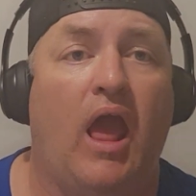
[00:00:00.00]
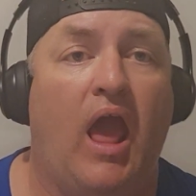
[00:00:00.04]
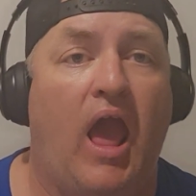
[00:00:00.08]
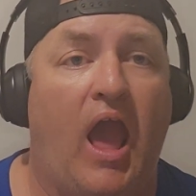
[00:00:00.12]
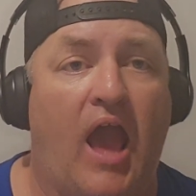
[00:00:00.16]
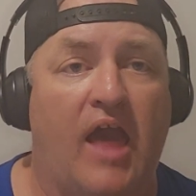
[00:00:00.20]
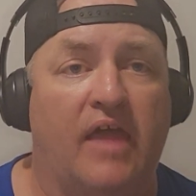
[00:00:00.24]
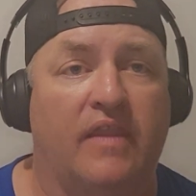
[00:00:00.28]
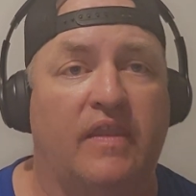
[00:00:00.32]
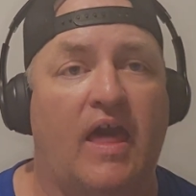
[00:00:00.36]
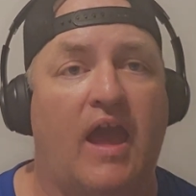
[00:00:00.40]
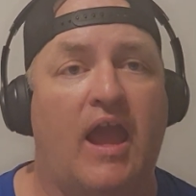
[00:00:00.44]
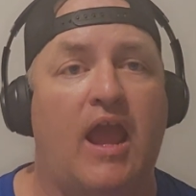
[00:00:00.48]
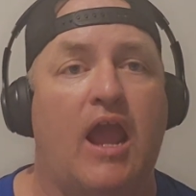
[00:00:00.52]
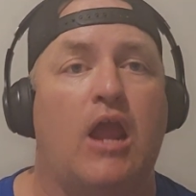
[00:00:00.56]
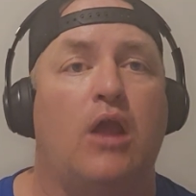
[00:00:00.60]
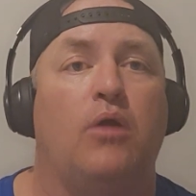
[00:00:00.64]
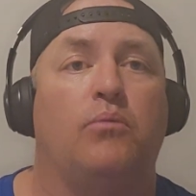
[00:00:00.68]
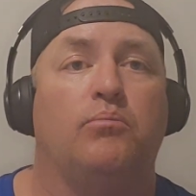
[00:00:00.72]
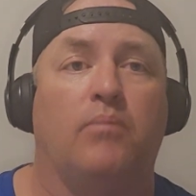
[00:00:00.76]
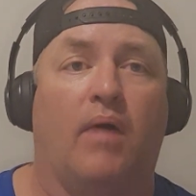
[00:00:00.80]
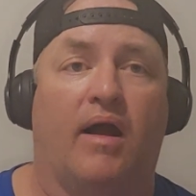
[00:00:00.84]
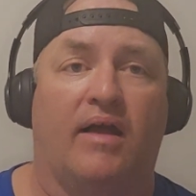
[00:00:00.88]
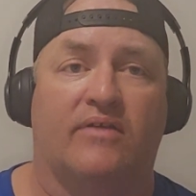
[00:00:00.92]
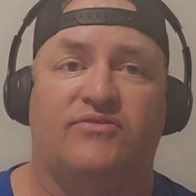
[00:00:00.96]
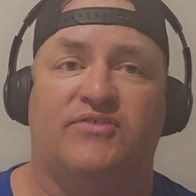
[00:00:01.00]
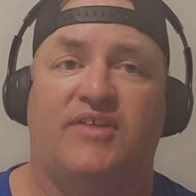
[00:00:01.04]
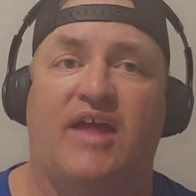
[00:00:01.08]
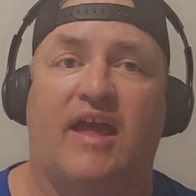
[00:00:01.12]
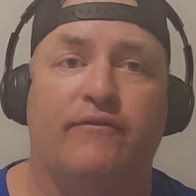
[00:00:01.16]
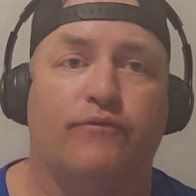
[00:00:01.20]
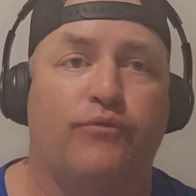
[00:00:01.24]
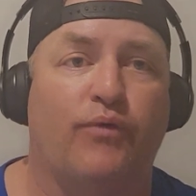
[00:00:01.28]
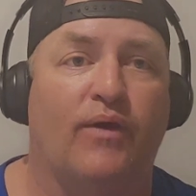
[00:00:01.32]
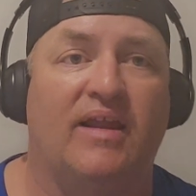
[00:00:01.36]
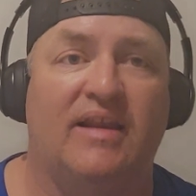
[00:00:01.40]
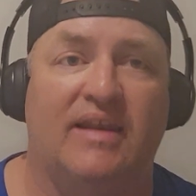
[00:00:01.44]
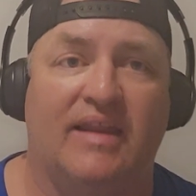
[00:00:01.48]
and they must
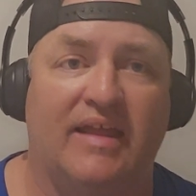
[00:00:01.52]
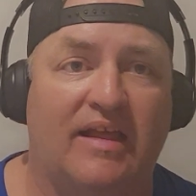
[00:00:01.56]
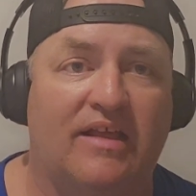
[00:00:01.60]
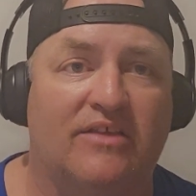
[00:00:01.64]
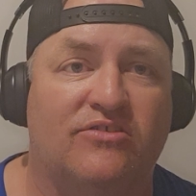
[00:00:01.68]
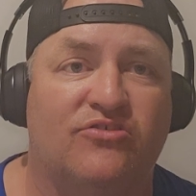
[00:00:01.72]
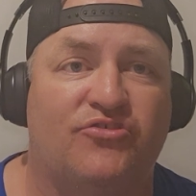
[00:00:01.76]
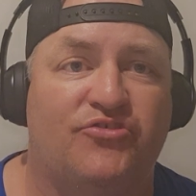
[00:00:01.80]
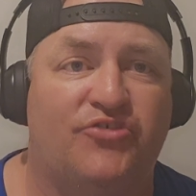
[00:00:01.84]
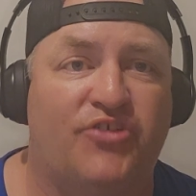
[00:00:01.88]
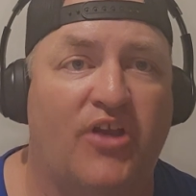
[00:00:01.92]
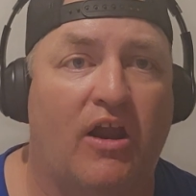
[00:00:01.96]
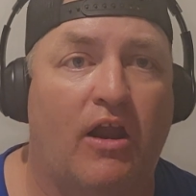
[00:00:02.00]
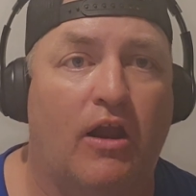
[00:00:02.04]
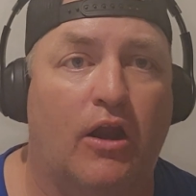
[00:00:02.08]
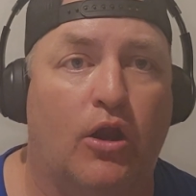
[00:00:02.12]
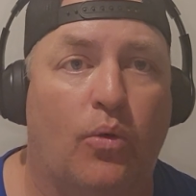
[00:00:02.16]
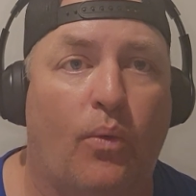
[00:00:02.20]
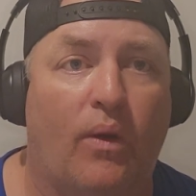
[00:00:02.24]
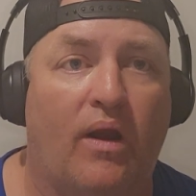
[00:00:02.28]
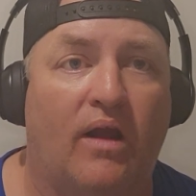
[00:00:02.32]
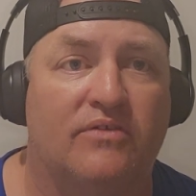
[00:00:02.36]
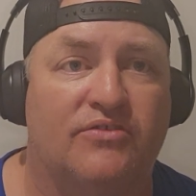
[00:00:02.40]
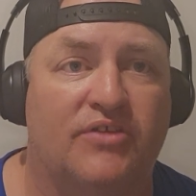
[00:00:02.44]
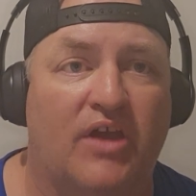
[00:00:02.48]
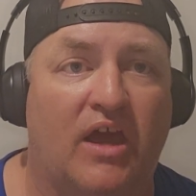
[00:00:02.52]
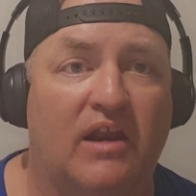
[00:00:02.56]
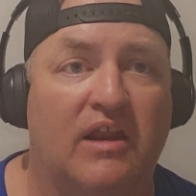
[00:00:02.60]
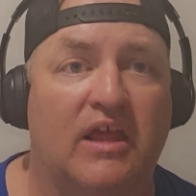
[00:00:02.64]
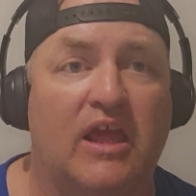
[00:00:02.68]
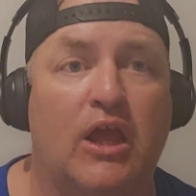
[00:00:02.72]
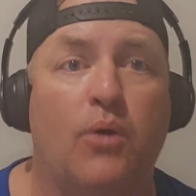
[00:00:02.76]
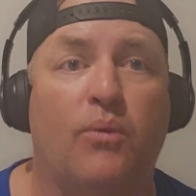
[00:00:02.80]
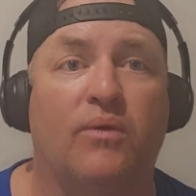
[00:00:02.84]
have released Jarrett Guarantano.